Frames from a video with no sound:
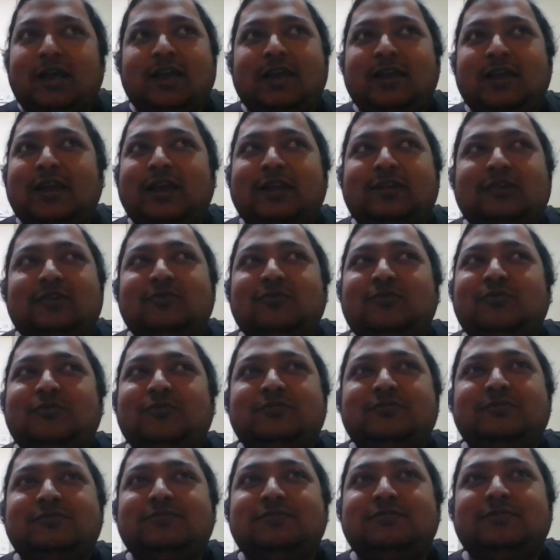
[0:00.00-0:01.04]
I had to
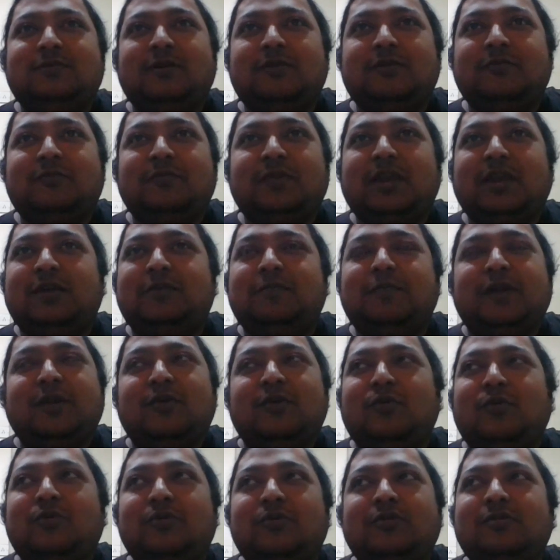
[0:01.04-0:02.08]
make my
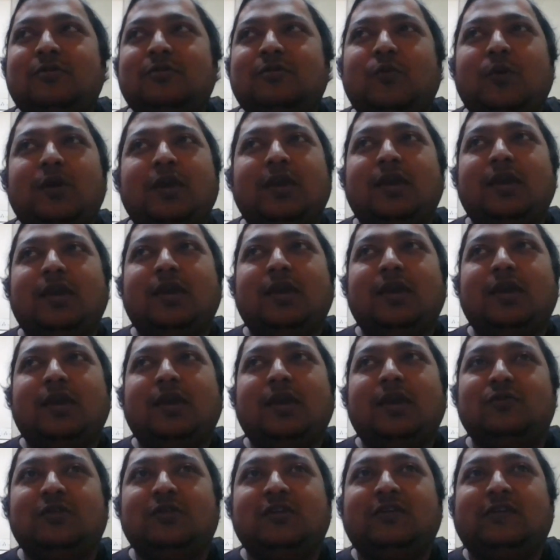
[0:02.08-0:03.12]
own way
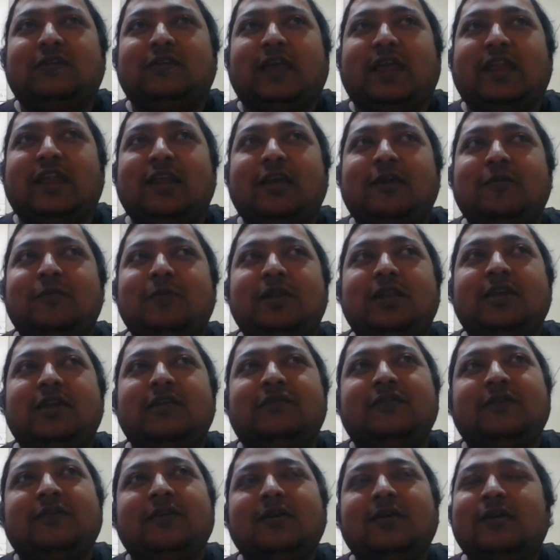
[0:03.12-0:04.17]
through this, and I
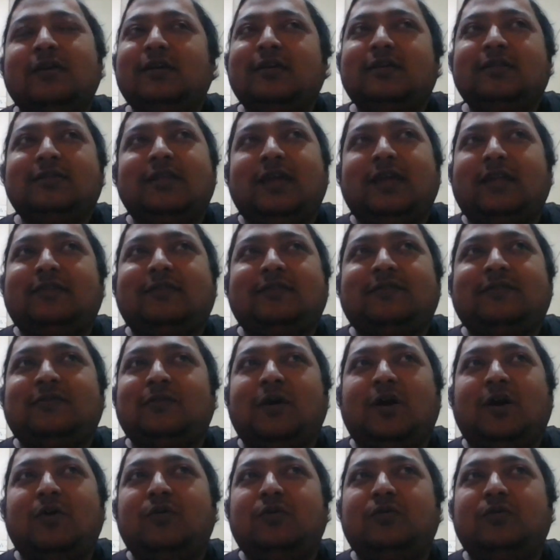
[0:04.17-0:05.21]
believe that's
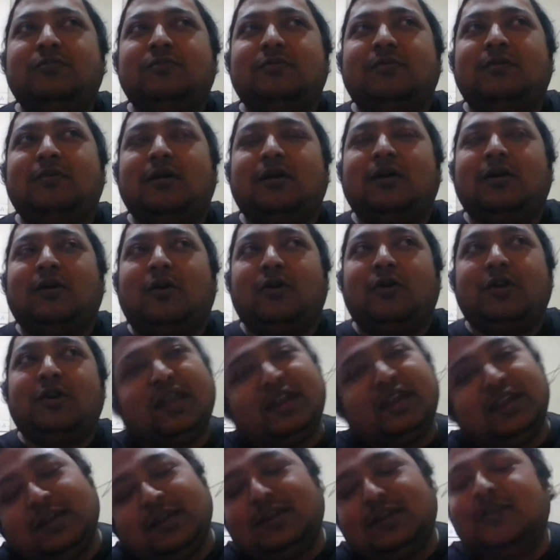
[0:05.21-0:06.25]
how
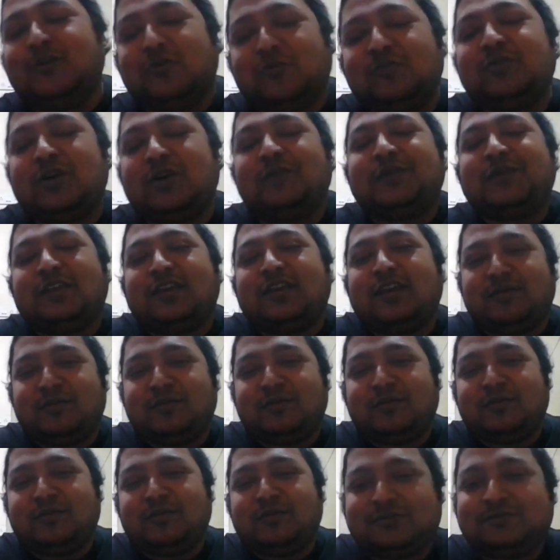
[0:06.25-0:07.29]
organically Homecoming came
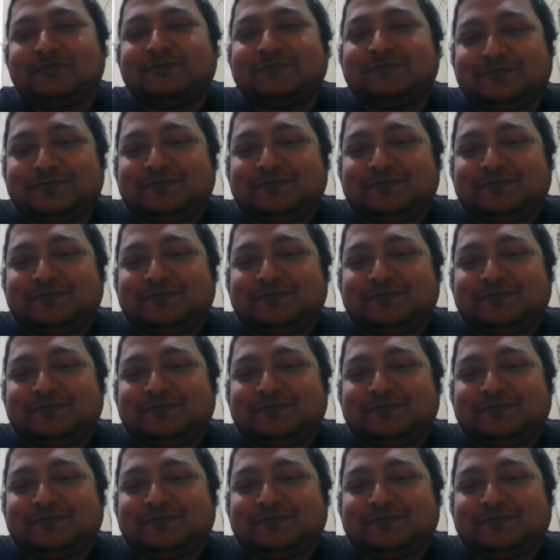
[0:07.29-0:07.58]
about.